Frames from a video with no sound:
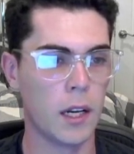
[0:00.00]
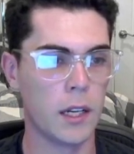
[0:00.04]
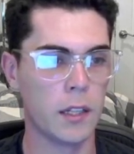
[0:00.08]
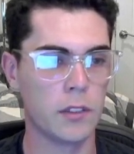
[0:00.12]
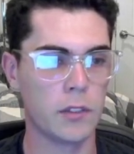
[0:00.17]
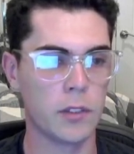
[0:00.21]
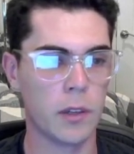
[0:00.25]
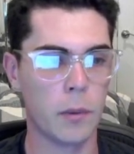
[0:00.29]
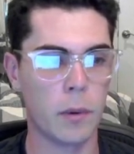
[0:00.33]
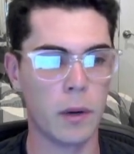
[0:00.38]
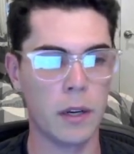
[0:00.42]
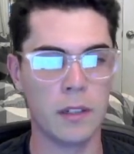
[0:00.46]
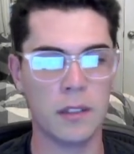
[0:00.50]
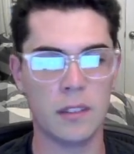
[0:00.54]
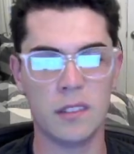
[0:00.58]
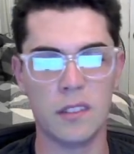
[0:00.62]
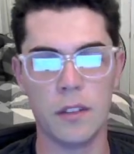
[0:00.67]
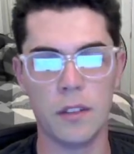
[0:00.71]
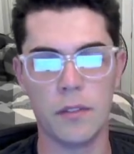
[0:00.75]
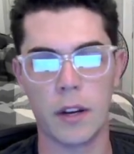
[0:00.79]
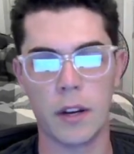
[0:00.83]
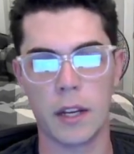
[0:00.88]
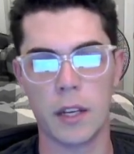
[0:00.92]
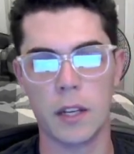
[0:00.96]
So I wanted to see
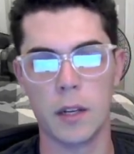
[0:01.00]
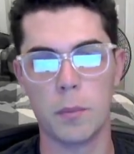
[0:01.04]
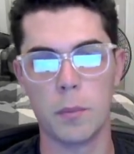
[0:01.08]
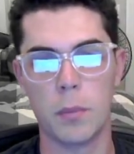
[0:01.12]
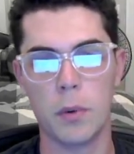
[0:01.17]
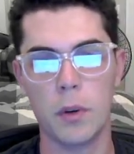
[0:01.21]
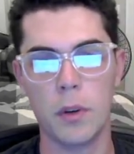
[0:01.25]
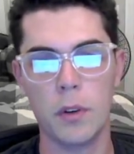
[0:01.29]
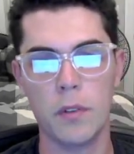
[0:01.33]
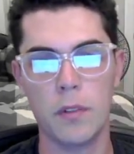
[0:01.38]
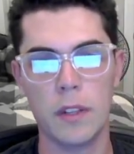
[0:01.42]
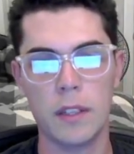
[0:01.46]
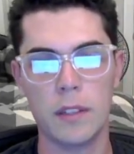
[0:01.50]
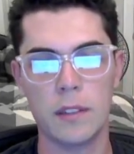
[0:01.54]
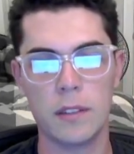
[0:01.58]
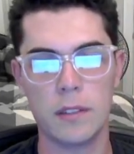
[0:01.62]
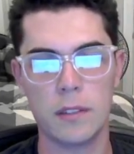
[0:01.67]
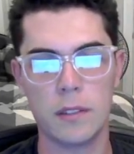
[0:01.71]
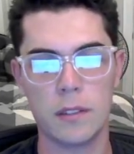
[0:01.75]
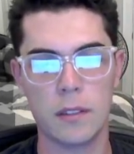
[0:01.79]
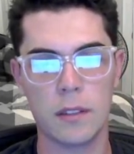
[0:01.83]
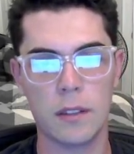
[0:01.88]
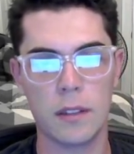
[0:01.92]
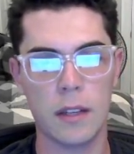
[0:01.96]
if I can improve
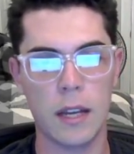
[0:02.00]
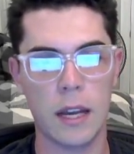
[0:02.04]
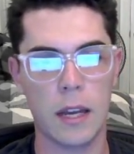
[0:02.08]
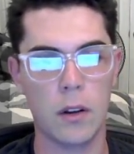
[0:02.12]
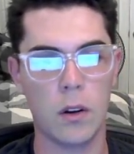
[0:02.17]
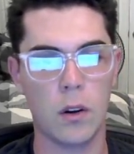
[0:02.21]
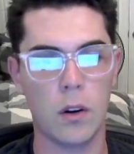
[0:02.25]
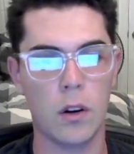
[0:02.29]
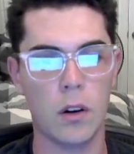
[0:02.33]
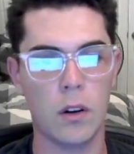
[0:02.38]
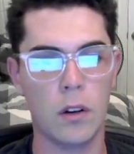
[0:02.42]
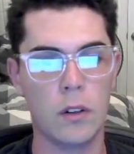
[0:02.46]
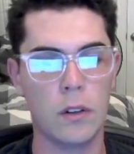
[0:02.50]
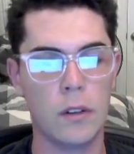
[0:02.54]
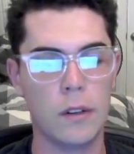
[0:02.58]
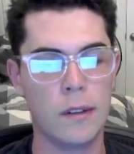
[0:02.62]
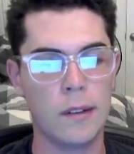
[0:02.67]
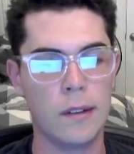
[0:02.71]
this at all.